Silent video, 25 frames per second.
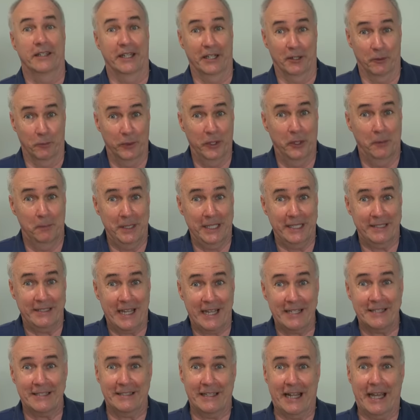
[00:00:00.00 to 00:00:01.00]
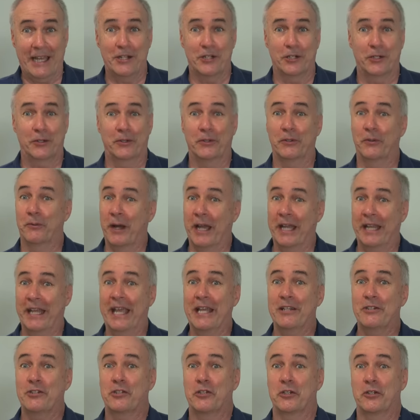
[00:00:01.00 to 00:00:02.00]
There will be a test later, and the right
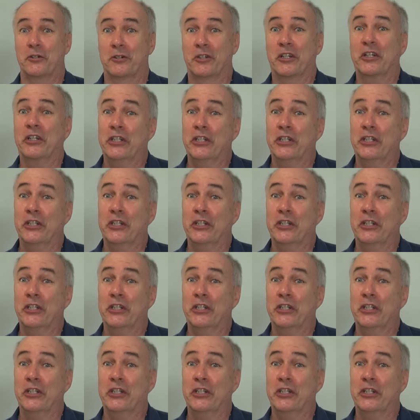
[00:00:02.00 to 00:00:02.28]
answer